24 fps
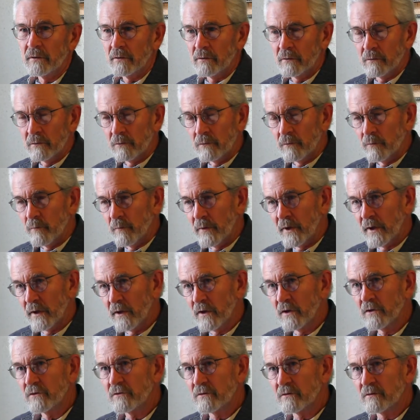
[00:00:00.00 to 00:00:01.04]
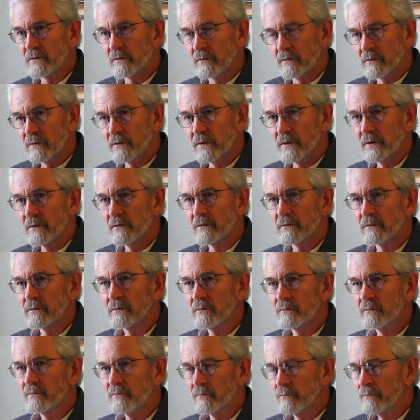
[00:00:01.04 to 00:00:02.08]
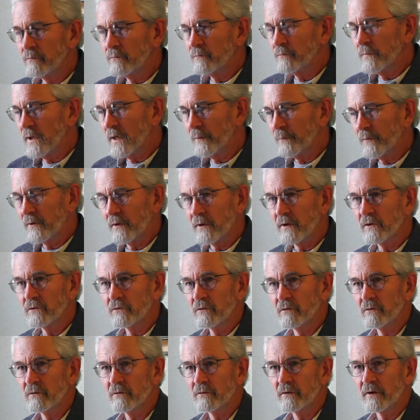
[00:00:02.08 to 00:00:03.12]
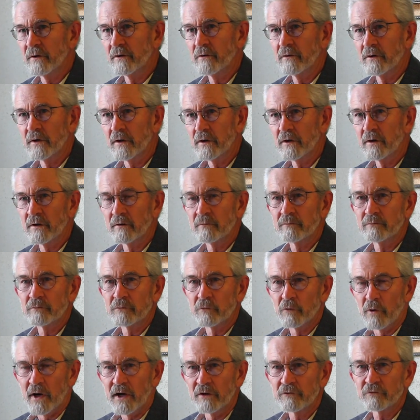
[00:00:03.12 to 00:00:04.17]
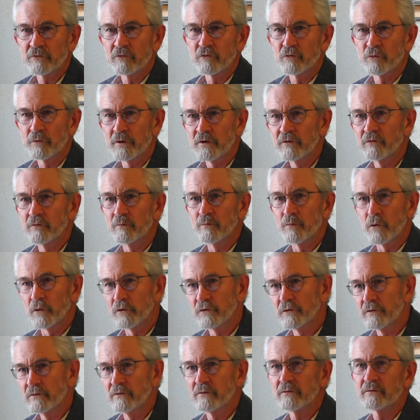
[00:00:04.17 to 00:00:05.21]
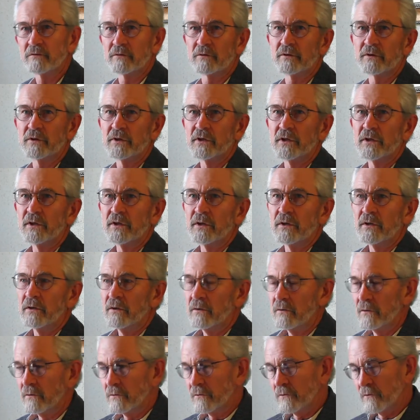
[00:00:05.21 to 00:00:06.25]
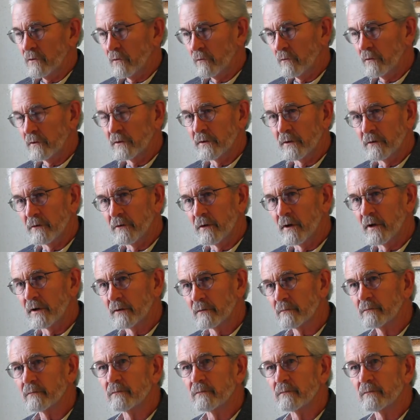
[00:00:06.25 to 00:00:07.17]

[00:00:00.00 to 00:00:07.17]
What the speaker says: who manage these populations that are eating grass and trees and bushes so that they're not